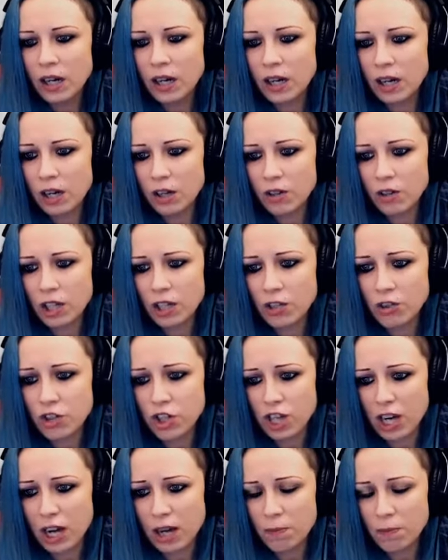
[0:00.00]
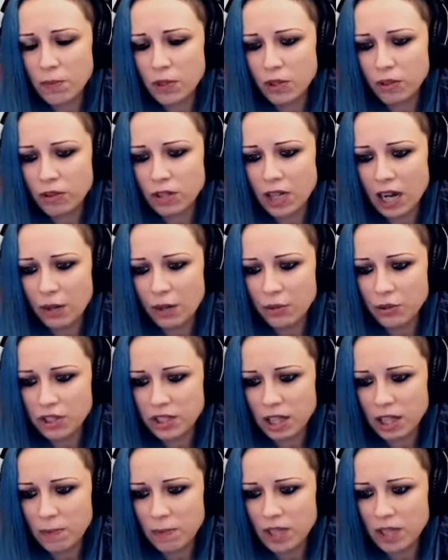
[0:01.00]
Uh, Royal Champion now
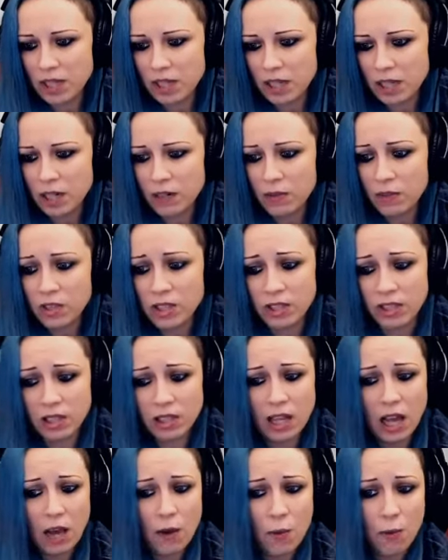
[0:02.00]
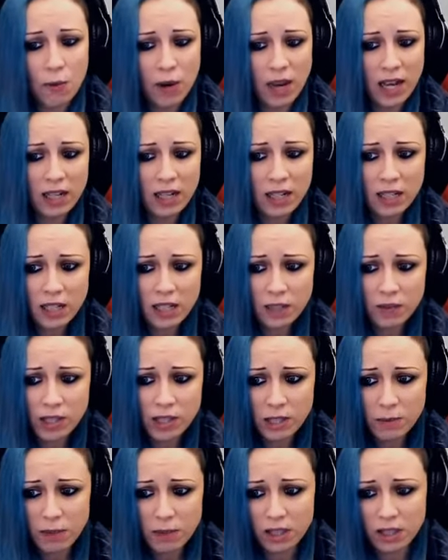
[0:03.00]
stepping in. We still have one
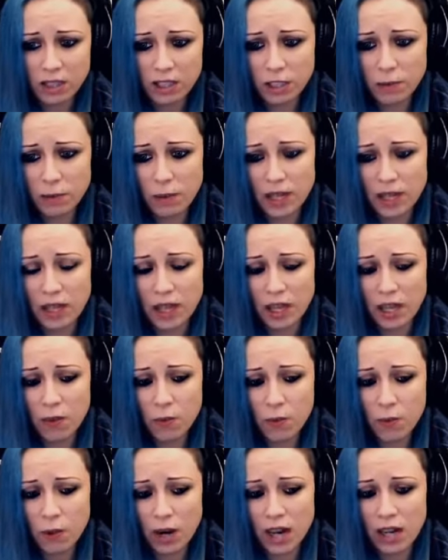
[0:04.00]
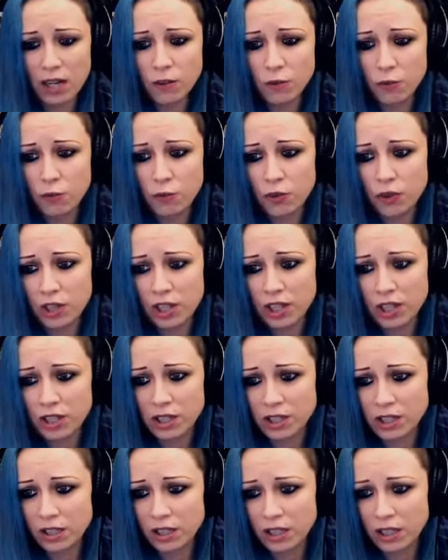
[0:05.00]
Invisibility spell and one
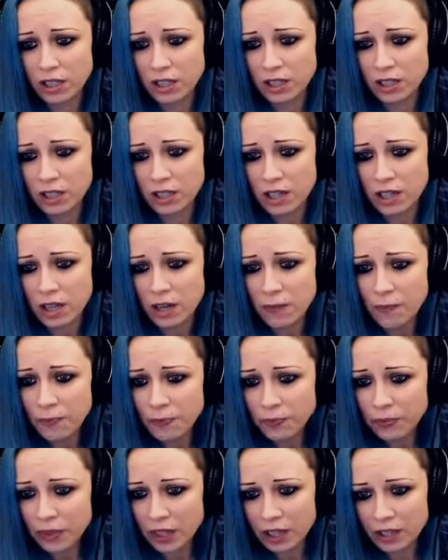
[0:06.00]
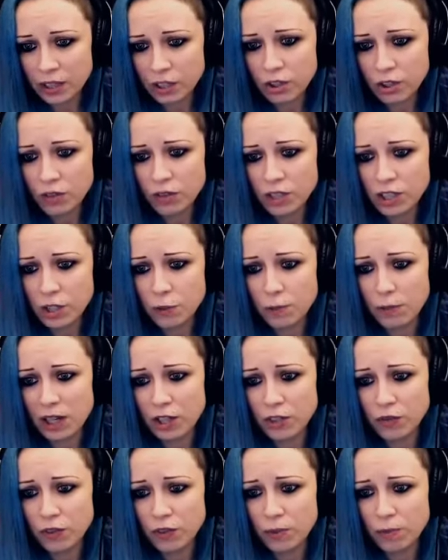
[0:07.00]
Freeze. Let's see. These of these
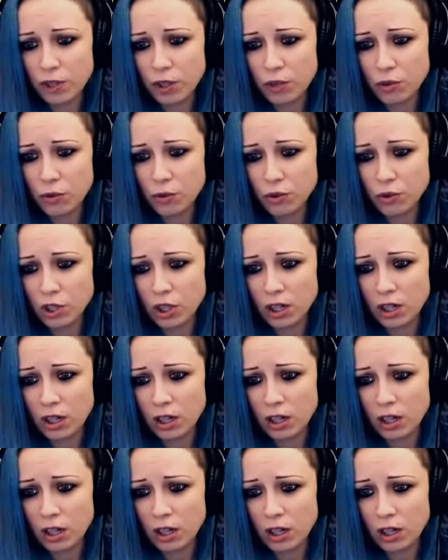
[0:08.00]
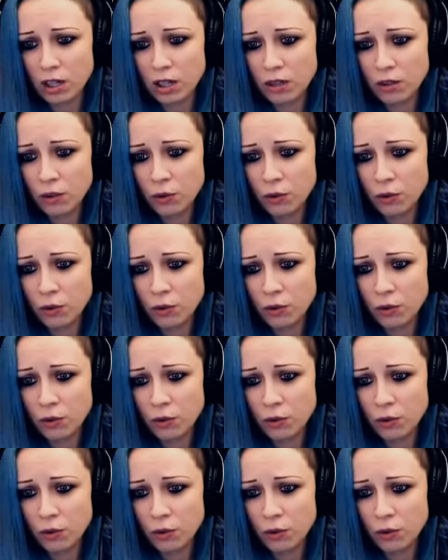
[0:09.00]
spells will be used uh,